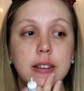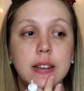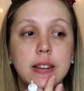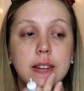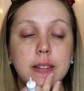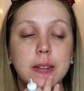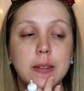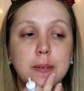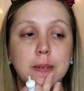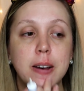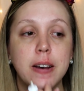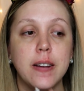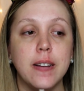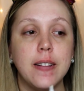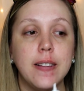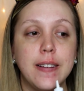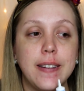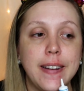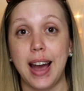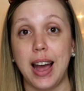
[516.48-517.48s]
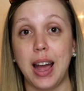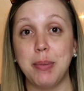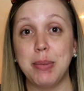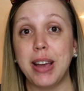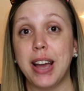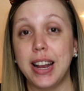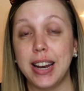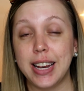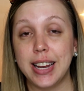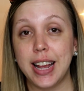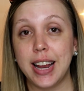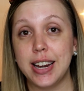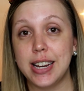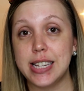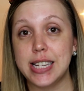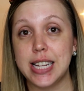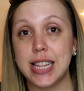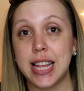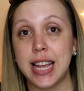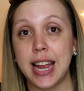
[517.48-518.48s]
in as well. I'm kind of
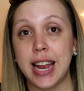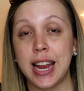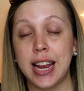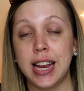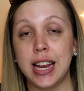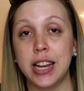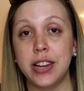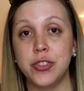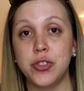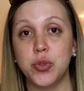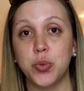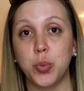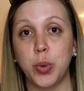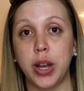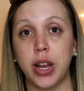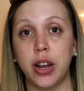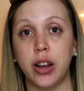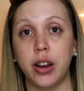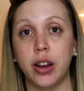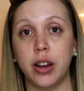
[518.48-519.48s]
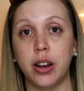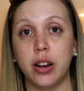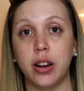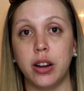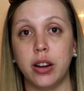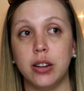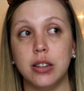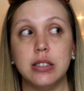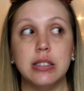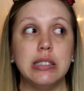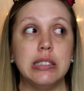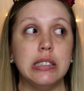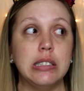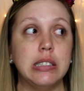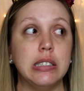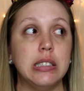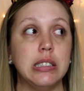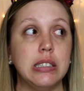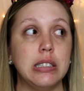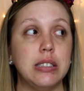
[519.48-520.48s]
getting to the age where
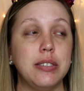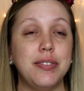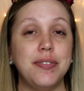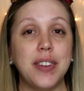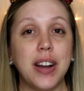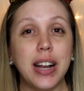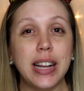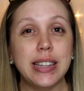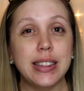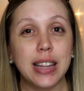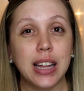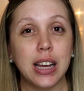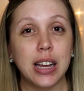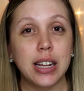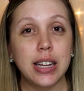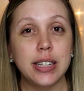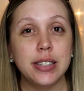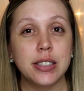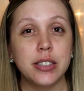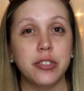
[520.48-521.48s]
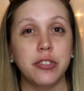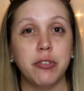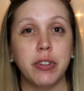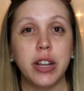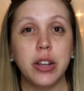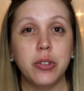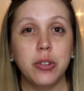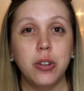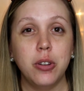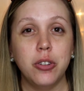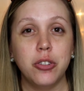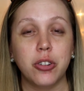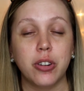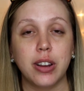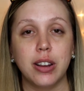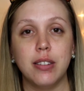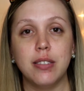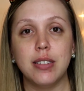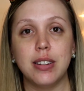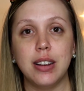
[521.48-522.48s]
fine lines and wrinkles
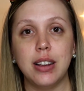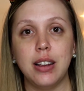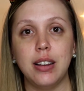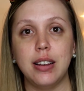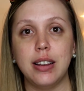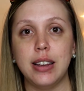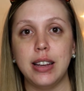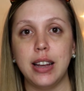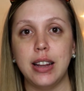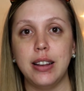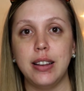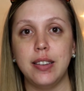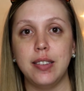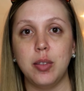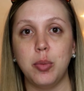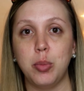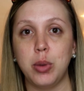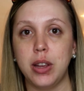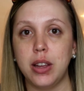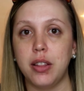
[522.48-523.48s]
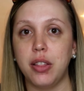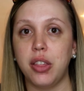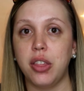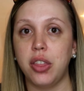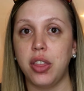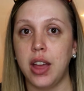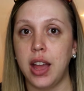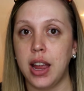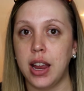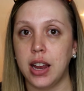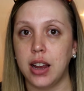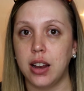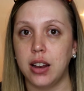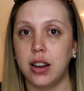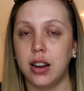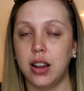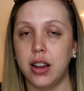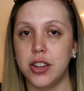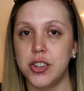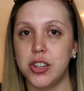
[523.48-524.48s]
are getting to be a thing
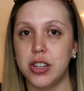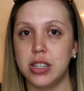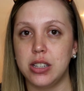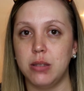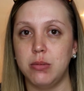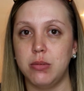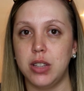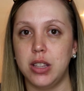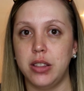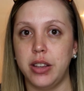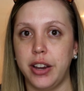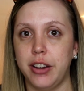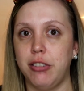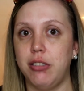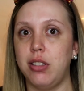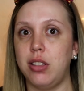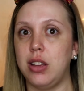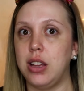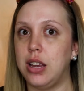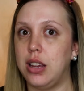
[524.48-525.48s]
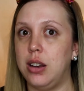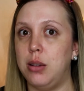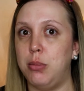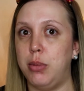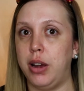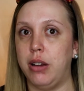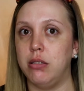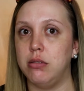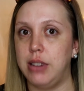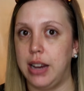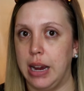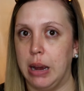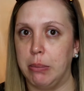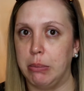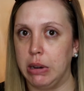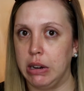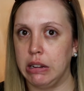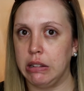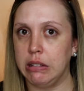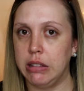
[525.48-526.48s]
and not just something that you're thinking about
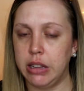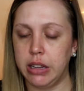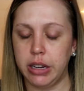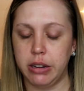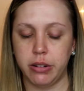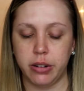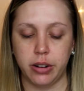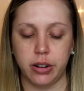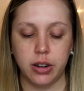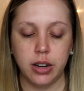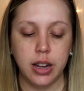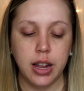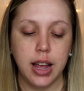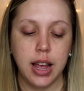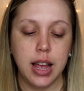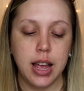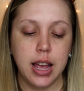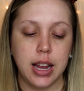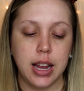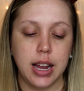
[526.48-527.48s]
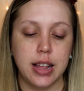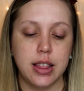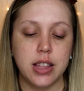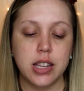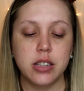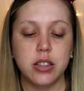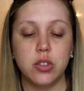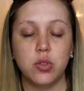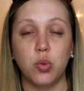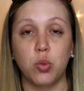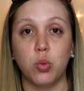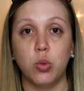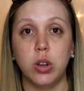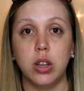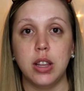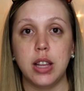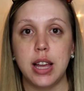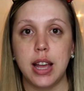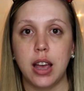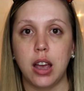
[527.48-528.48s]
happening later. And this has
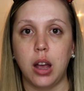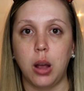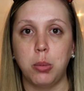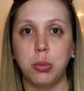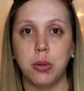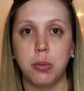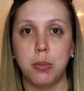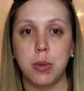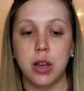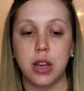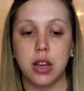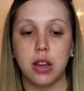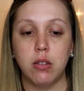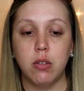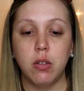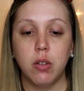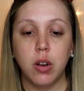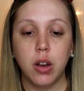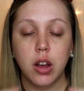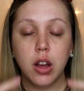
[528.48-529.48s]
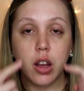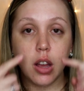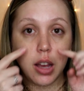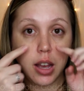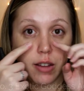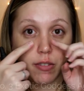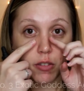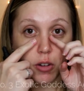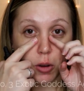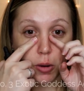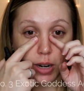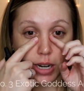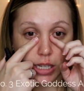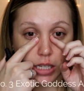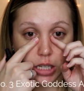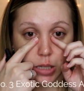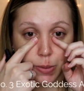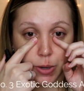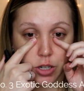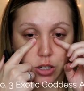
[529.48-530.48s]
really helped me. I've
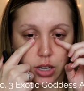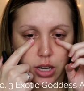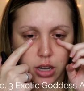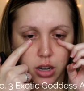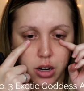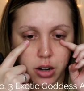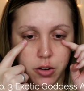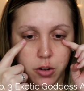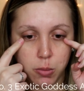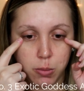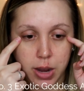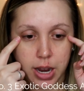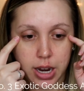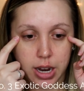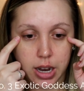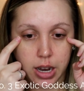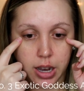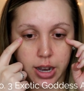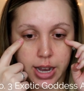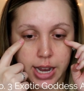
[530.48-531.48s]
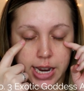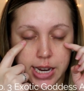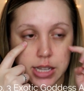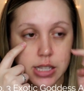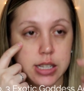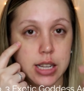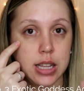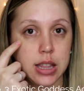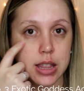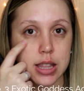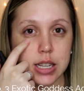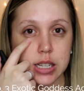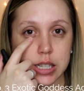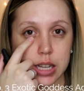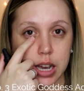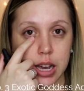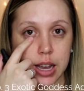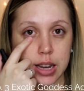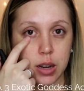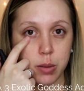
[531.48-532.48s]
noticed, especially under my eyes, and
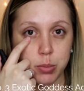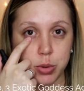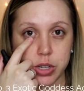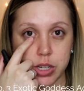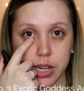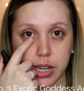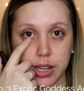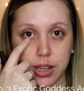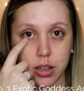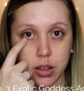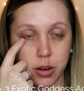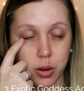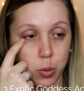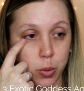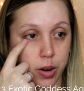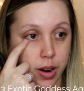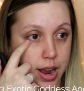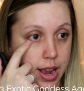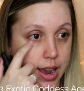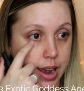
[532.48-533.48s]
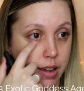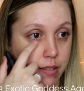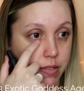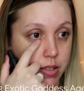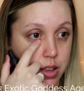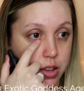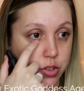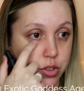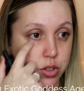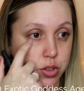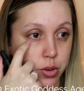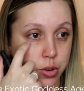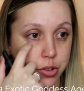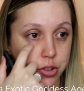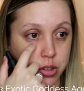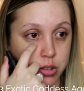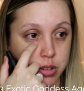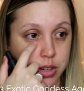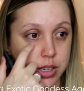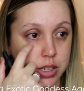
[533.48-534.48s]
this eye in particular where I have these
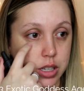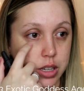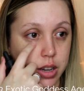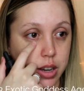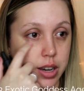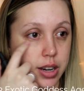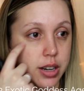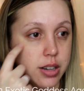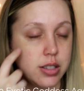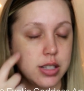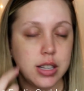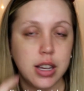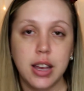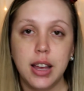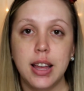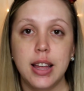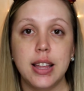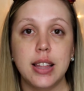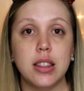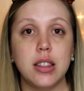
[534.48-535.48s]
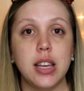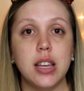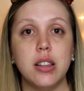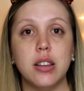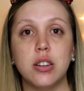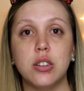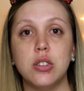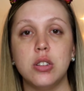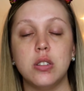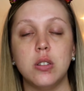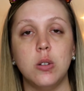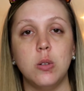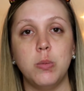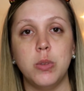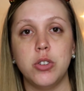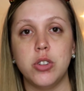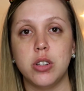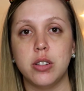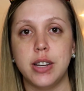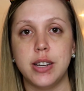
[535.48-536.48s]
surgery scars, they look so
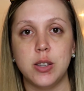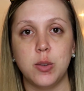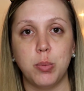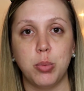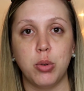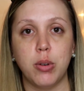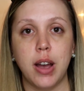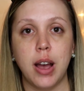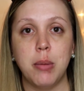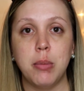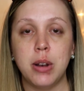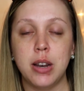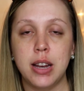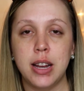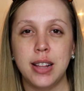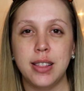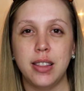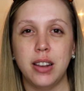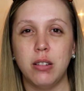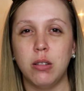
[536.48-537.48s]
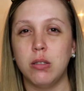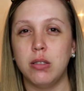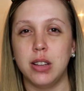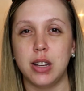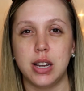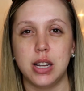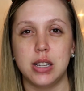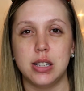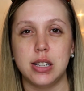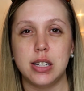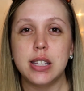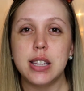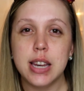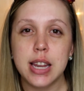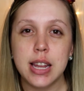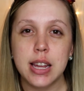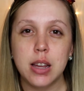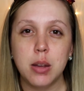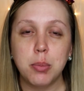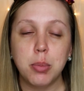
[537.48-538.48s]
much less prominent, they don't look as
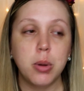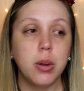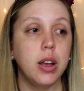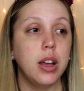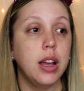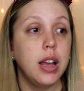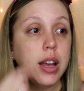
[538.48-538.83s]
deep.